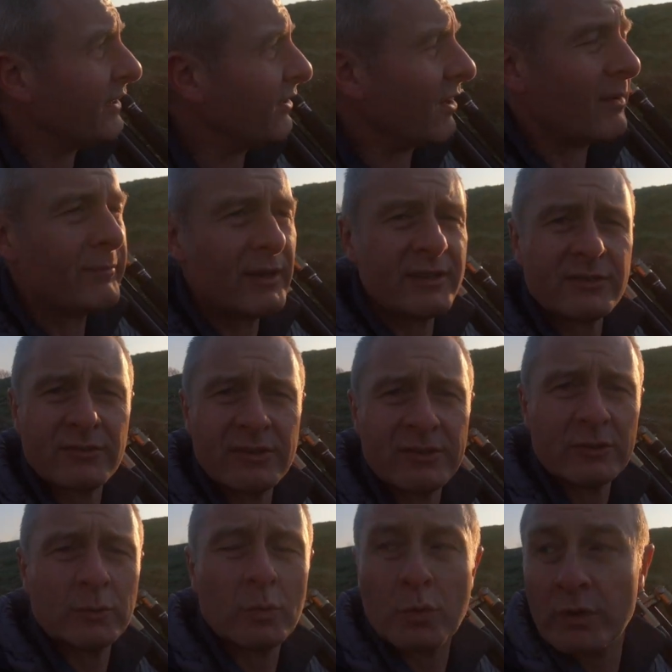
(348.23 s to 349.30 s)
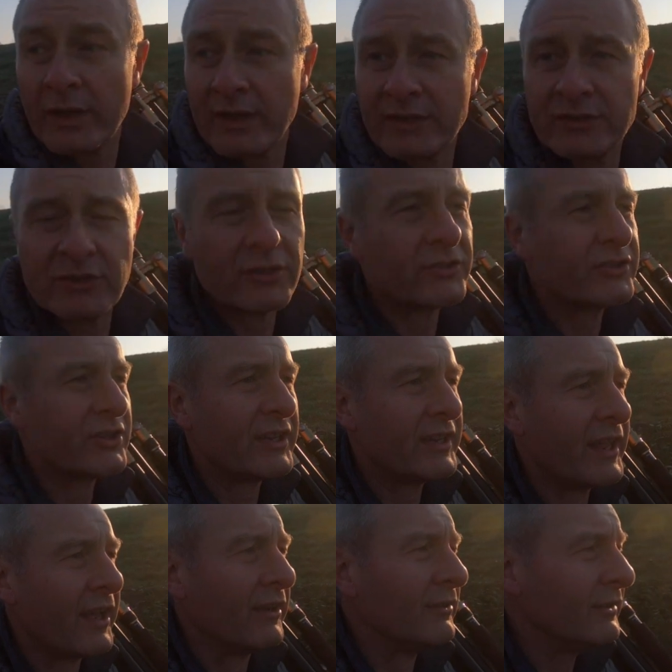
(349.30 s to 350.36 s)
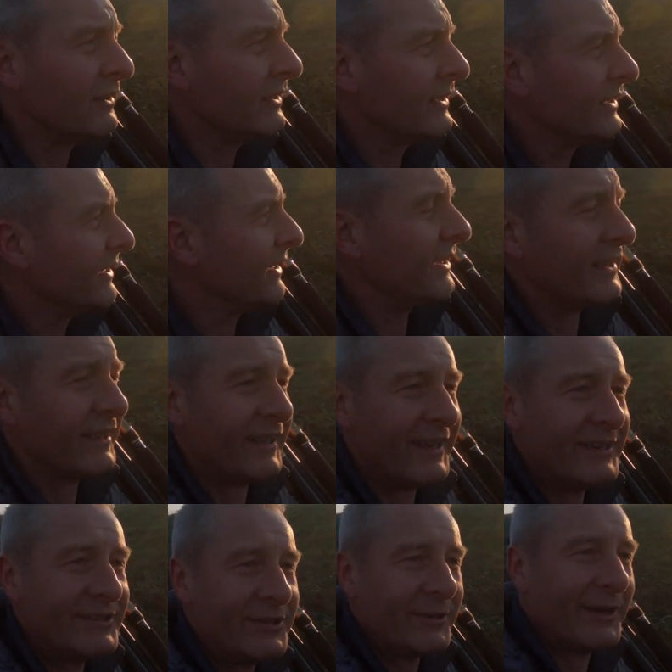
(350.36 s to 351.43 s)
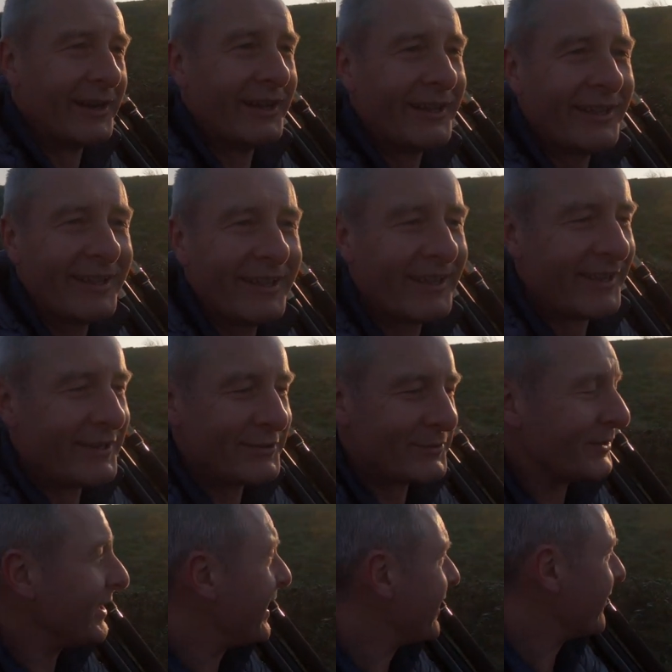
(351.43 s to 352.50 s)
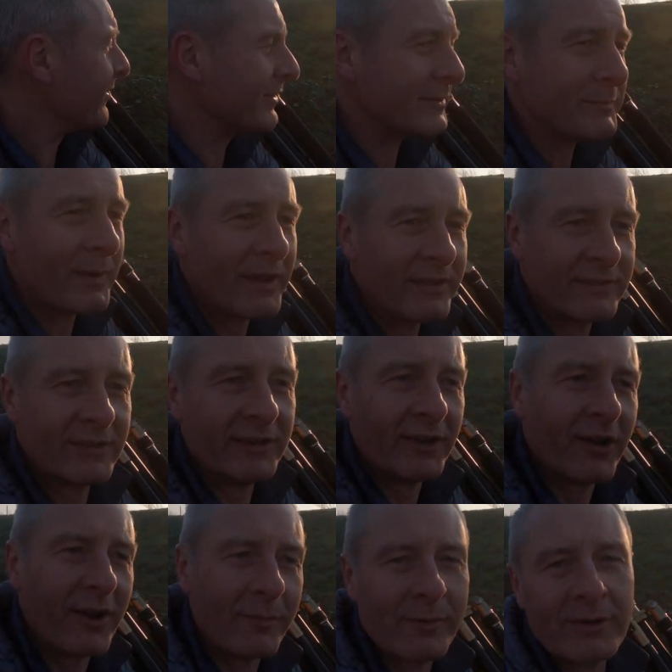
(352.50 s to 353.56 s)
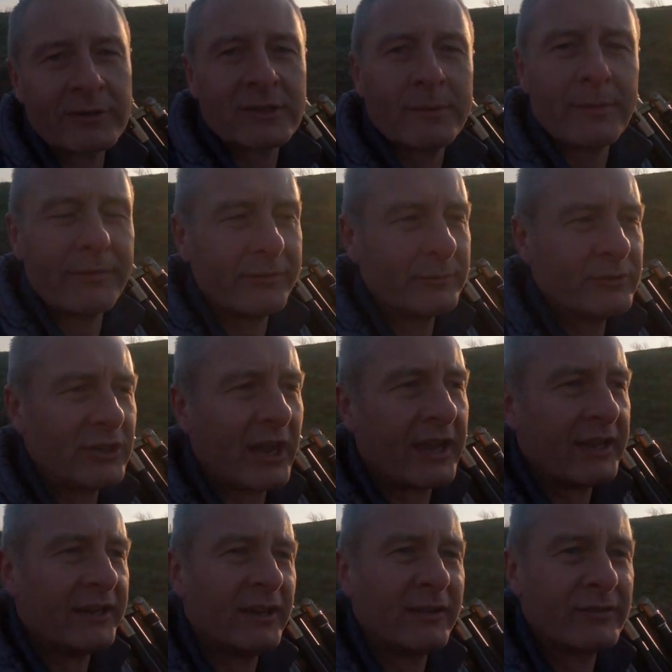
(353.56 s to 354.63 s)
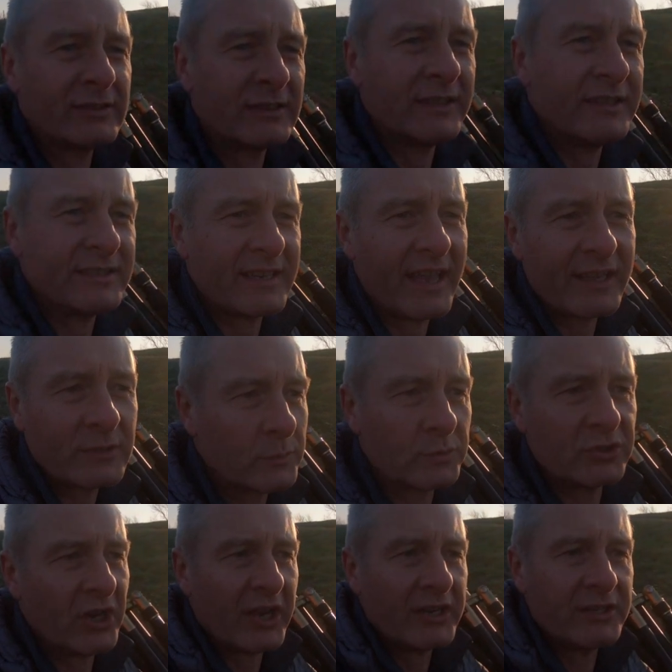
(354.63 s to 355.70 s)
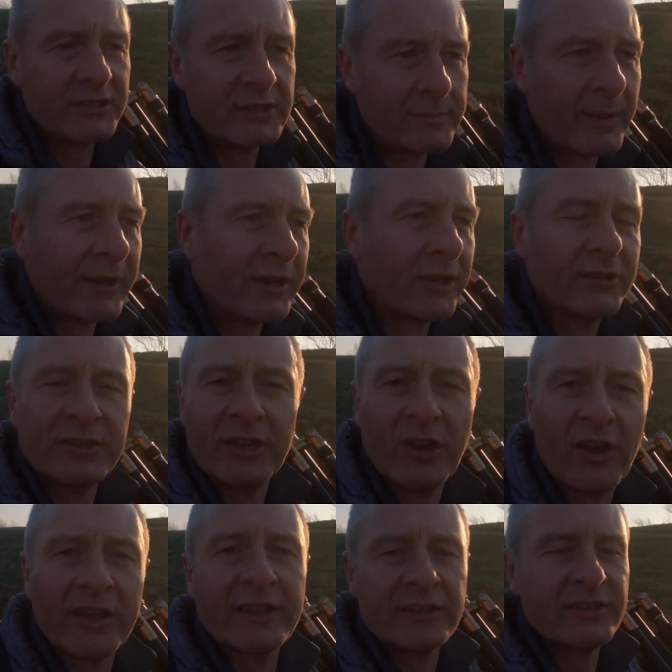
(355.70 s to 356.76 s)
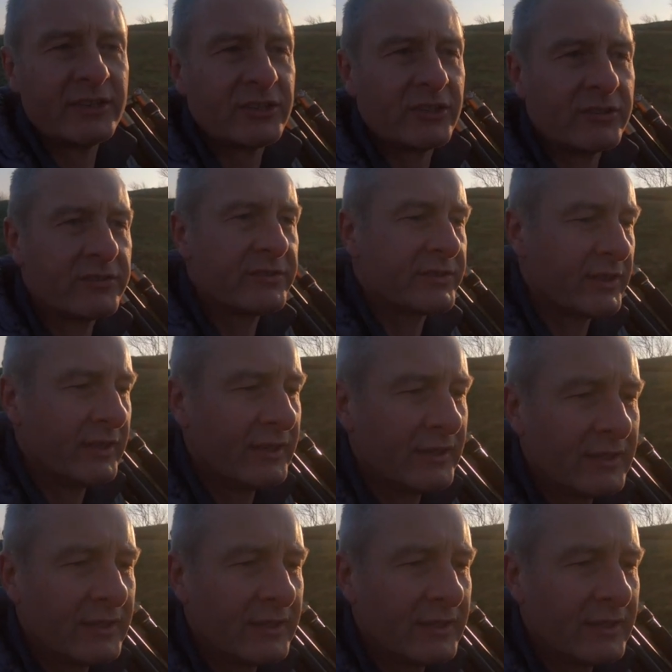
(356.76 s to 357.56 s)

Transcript: You know, I'm literally just walking, as you can see now, into an area that's bathed in light where I was coming from shade. And obviously settings will change depending on your light conditions.